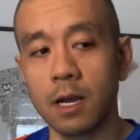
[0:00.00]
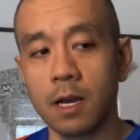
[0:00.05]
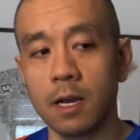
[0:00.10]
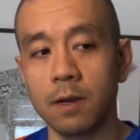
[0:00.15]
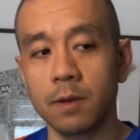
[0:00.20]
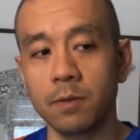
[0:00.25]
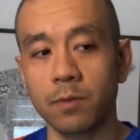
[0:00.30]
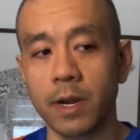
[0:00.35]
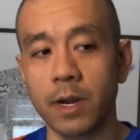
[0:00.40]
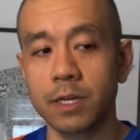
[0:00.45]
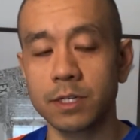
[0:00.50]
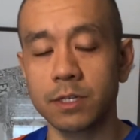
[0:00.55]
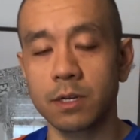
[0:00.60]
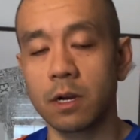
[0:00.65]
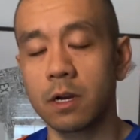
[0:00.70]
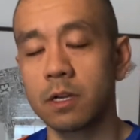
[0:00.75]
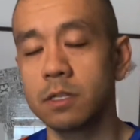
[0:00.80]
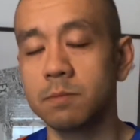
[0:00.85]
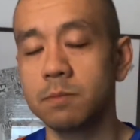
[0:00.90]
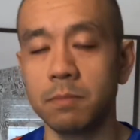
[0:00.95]
rash
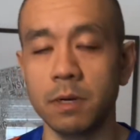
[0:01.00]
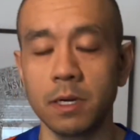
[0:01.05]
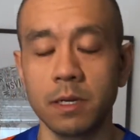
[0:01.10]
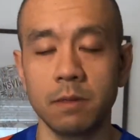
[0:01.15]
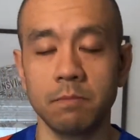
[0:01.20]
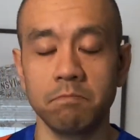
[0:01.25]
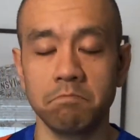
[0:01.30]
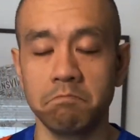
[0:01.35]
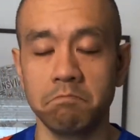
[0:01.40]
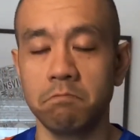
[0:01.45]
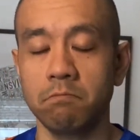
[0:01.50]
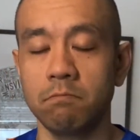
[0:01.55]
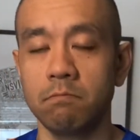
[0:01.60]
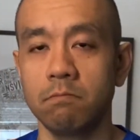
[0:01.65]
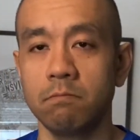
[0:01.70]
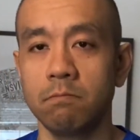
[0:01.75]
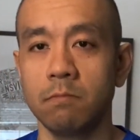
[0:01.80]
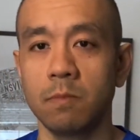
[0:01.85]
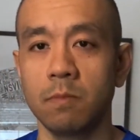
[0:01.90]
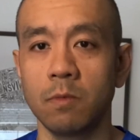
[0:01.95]
guards, but
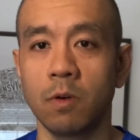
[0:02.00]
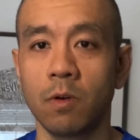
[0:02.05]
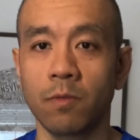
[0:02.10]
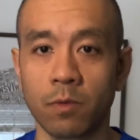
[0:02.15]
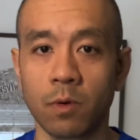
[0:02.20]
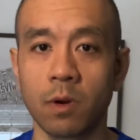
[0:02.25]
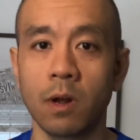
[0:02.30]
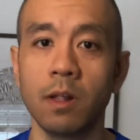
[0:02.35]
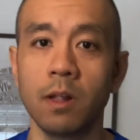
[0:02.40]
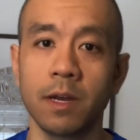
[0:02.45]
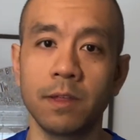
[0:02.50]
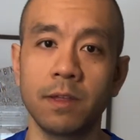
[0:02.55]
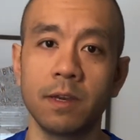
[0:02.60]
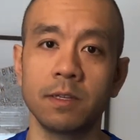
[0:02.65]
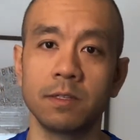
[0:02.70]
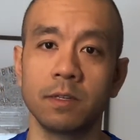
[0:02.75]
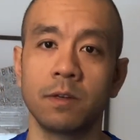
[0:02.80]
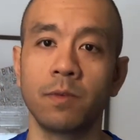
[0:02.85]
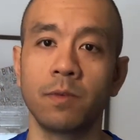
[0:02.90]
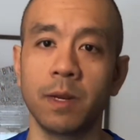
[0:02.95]
overall I think it's
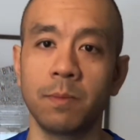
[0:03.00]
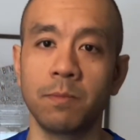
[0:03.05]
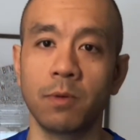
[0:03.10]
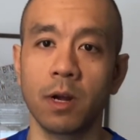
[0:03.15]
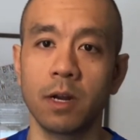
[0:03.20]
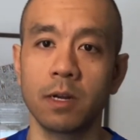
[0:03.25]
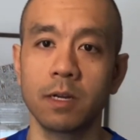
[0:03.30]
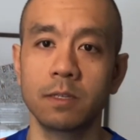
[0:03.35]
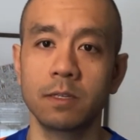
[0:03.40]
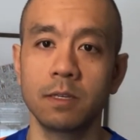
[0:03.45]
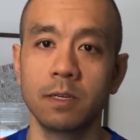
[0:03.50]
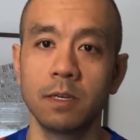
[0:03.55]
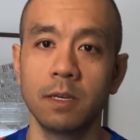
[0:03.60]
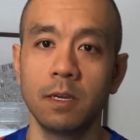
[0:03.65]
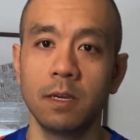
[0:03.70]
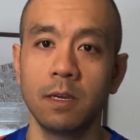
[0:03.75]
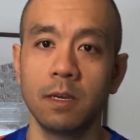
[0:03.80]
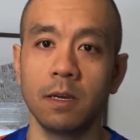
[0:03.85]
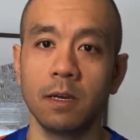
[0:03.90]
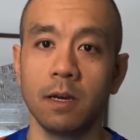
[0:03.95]
a great product.
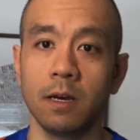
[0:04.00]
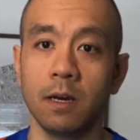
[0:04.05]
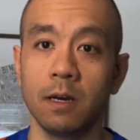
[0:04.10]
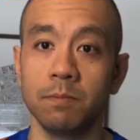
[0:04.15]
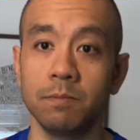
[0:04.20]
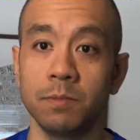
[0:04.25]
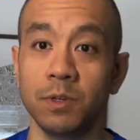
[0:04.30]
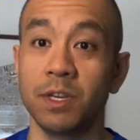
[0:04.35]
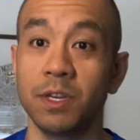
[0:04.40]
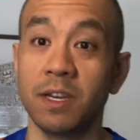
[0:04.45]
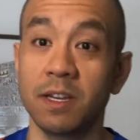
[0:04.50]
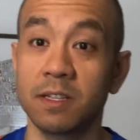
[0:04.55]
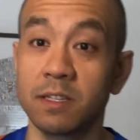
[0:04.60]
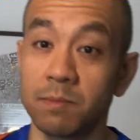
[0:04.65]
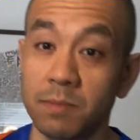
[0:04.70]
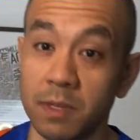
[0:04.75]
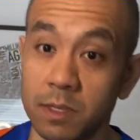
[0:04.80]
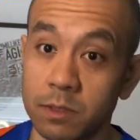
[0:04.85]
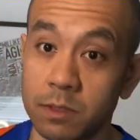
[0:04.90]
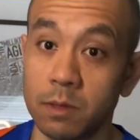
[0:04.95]
You can get
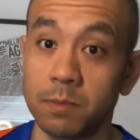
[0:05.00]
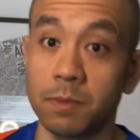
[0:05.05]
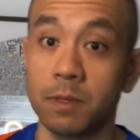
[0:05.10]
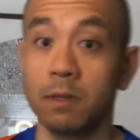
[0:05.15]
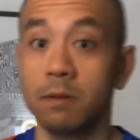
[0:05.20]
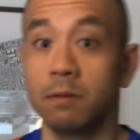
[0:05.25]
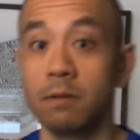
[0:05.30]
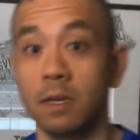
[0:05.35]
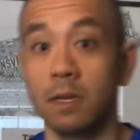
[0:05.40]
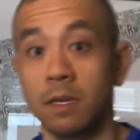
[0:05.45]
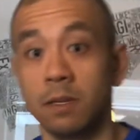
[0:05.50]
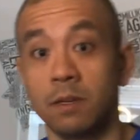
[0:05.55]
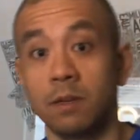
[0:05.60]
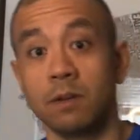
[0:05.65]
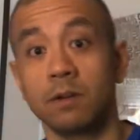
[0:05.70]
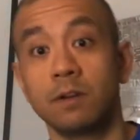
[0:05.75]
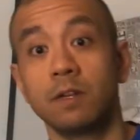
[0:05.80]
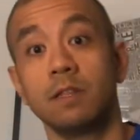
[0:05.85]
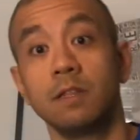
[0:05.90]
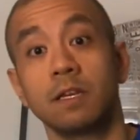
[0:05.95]
something stupid and
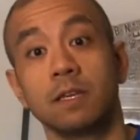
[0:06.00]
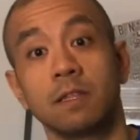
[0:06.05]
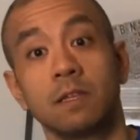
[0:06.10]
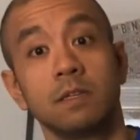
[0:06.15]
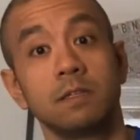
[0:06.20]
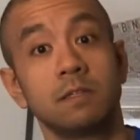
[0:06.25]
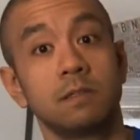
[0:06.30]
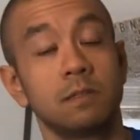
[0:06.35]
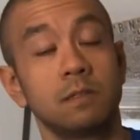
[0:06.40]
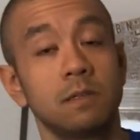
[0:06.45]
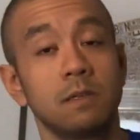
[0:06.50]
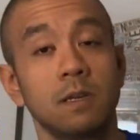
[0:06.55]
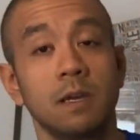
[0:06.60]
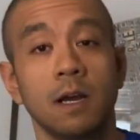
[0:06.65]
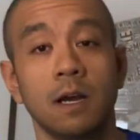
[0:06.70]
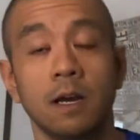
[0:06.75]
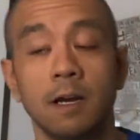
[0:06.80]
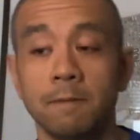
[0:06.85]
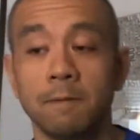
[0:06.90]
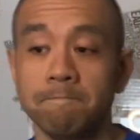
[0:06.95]
nerdy like this,
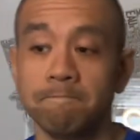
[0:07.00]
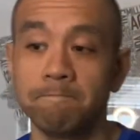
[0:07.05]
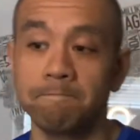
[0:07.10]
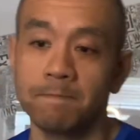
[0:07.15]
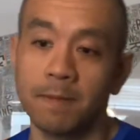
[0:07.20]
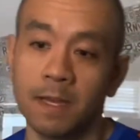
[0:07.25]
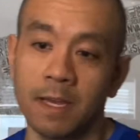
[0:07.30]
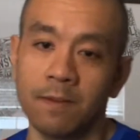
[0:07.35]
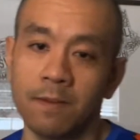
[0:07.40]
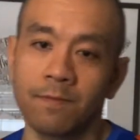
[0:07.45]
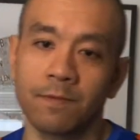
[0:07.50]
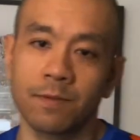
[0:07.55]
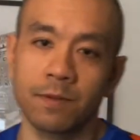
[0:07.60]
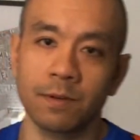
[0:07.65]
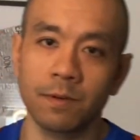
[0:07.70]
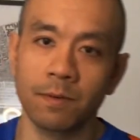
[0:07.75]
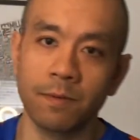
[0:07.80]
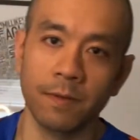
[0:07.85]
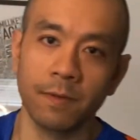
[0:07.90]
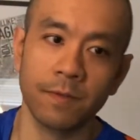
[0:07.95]
and for
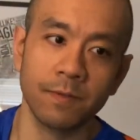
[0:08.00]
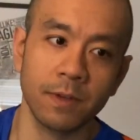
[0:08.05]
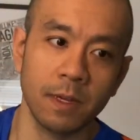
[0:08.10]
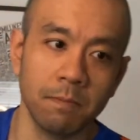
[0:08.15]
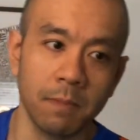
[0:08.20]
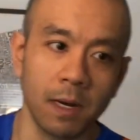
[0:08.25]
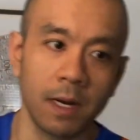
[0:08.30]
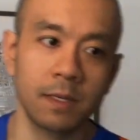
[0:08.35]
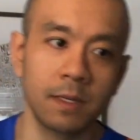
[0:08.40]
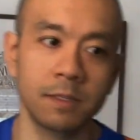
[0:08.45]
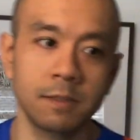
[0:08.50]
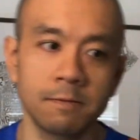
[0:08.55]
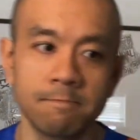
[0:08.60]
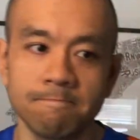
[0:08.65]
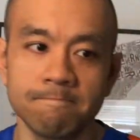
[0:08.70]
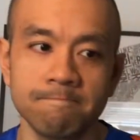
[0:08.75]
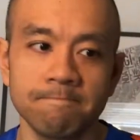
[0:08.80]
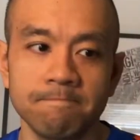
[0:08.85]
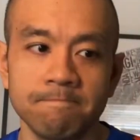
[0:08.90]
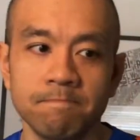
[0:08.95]
15 bucks
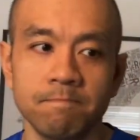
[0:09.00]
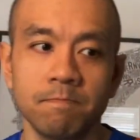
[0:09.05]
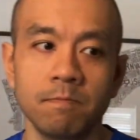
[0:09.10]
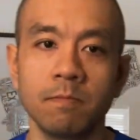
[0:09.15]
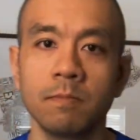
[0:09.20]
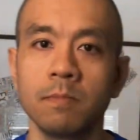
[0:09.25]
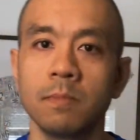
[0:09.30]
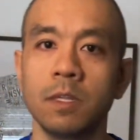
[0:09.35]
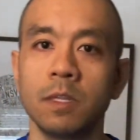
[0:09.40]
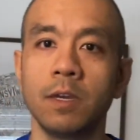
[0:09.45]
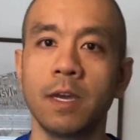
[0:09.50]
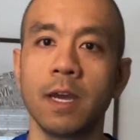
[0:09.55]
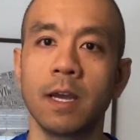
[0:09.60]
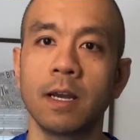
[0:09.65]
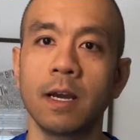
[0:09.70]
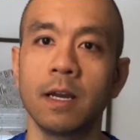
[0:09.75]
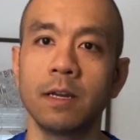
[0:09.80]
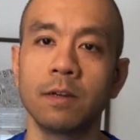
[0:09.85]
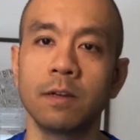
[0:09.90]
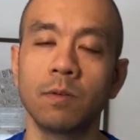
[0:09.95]
you can't
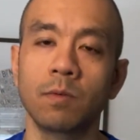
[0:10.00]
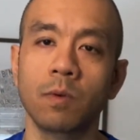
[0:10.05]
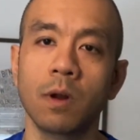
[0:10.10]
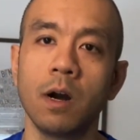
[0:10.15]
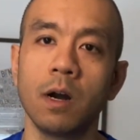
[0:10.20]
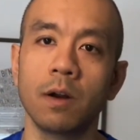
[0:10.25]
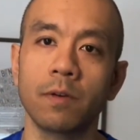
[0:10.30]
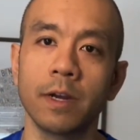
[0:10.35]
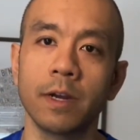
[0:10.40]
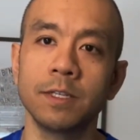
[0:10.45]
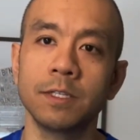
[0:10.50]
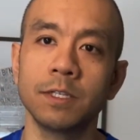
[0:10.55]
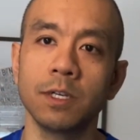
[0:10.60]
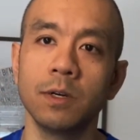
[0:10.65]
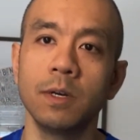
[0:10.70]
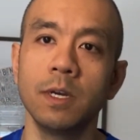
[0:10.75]
kind of go wrong, right? So